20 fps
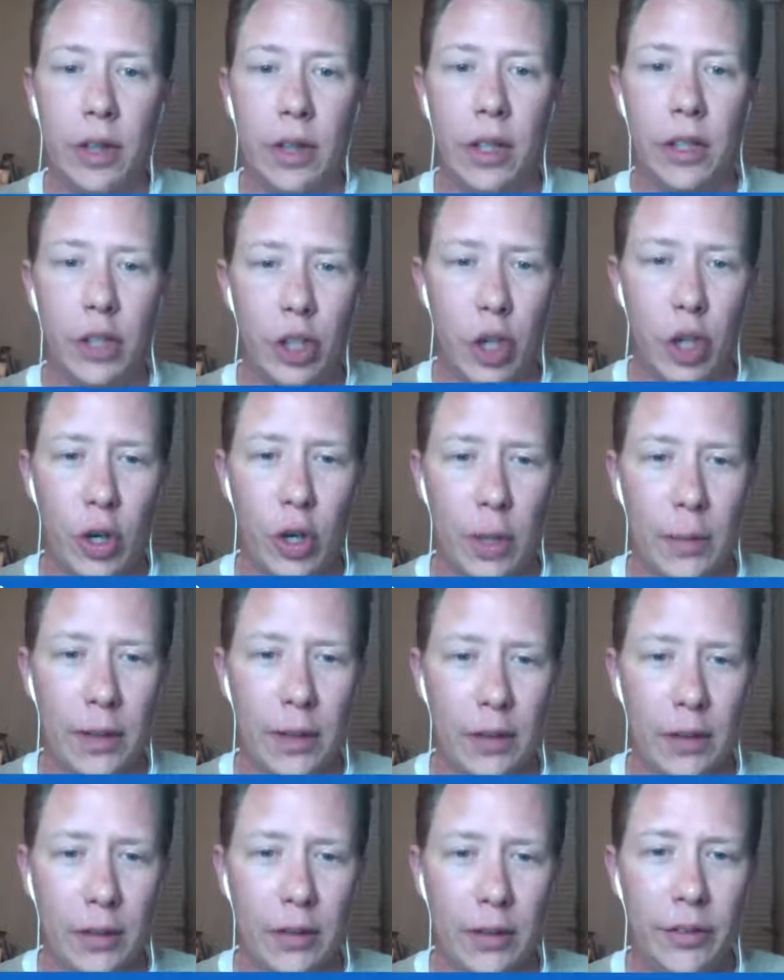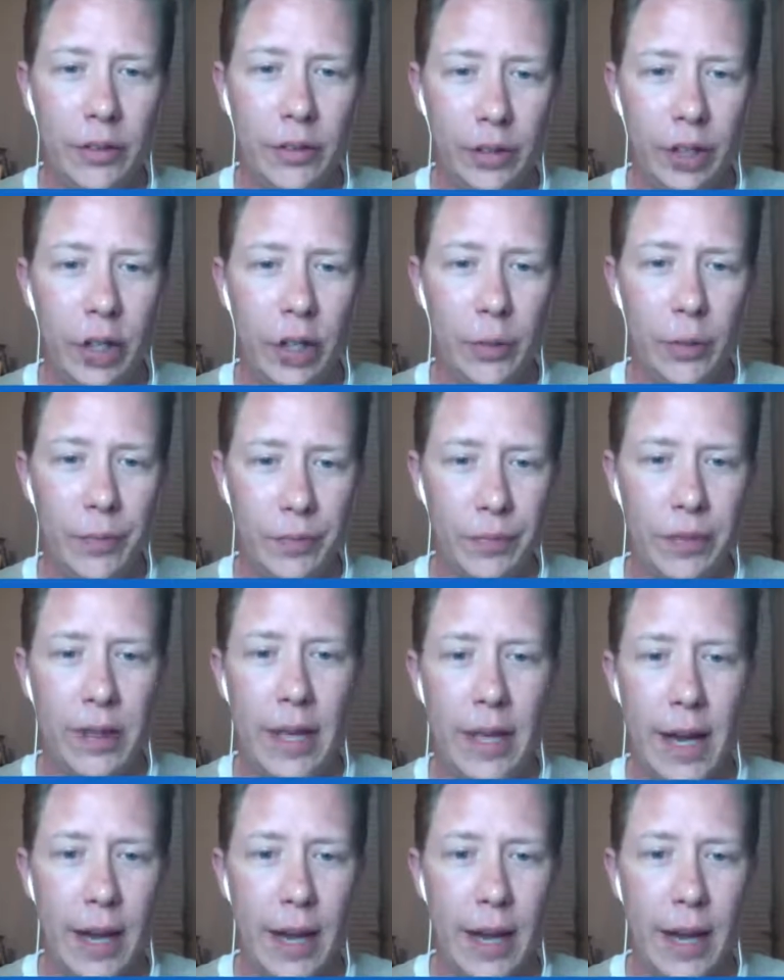You know what I mean? So yeah.